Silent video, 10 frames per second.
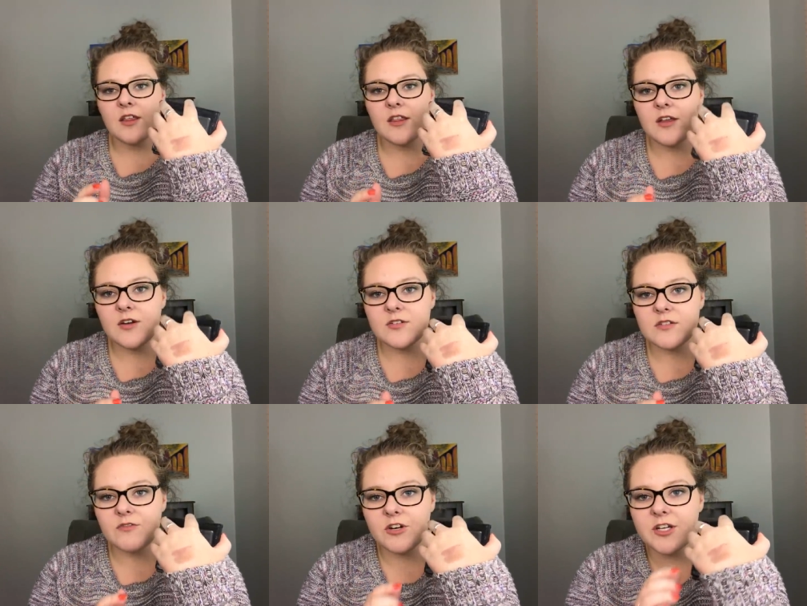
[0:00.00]

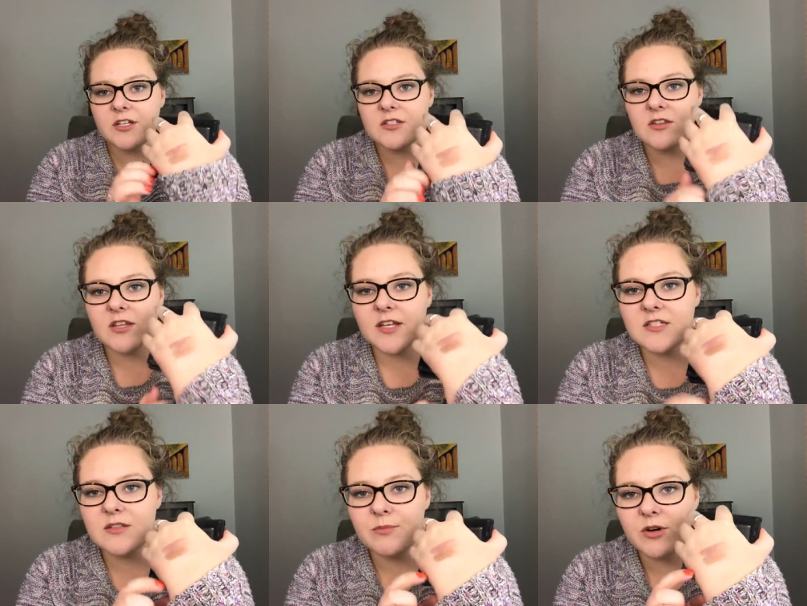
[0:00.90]
those for you. So
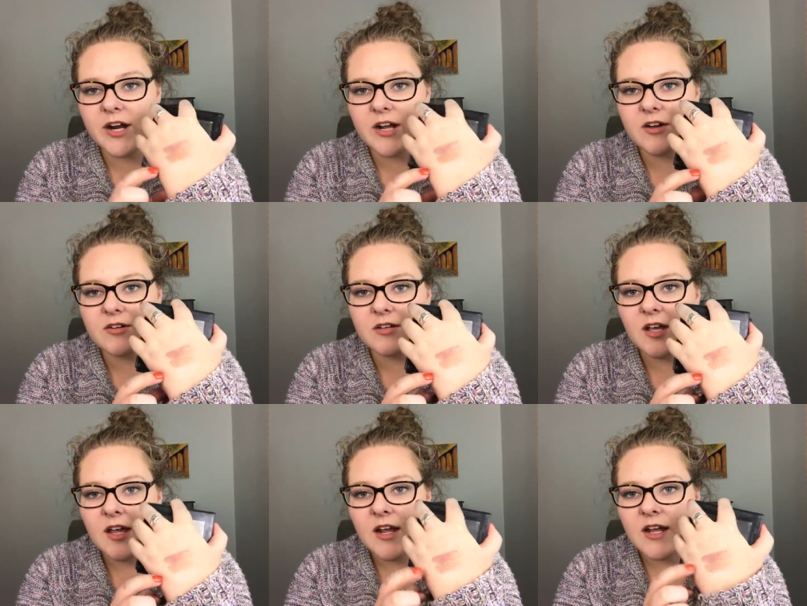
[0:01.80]
that's the brown,
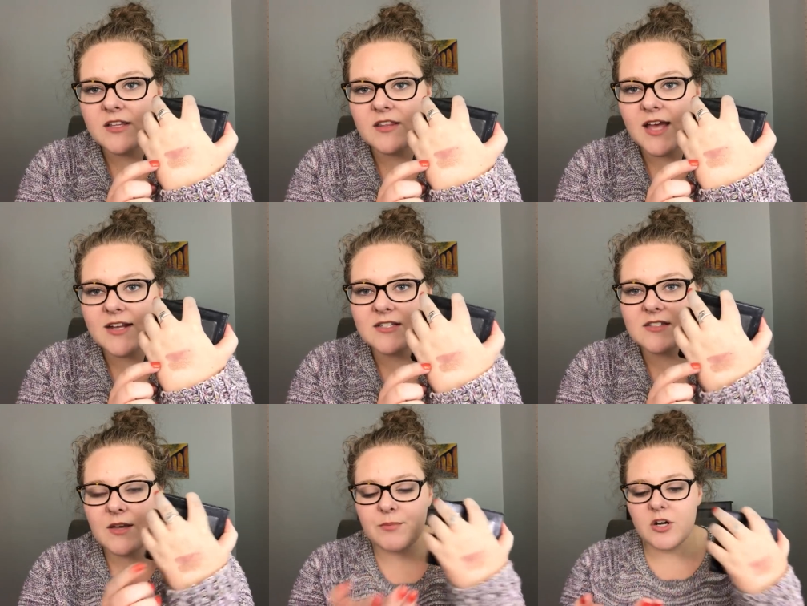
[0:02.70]
and then that is
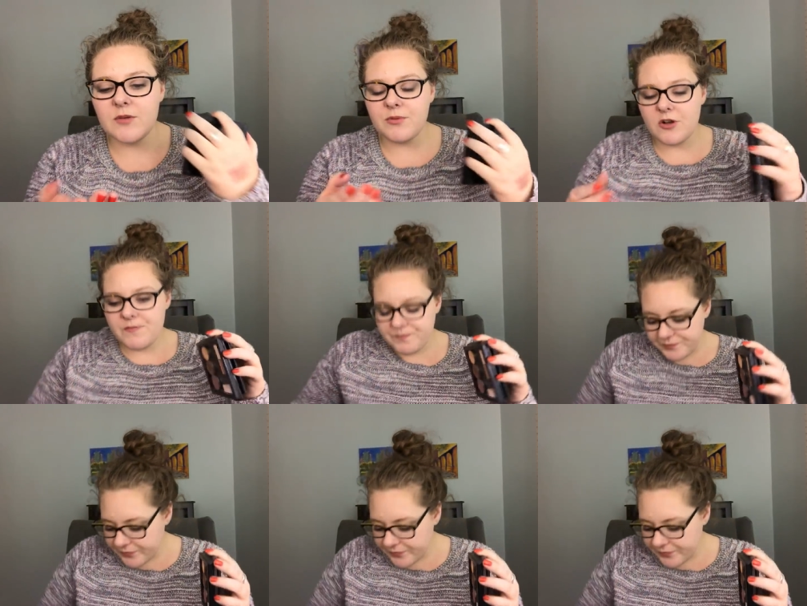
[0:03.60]
the purple.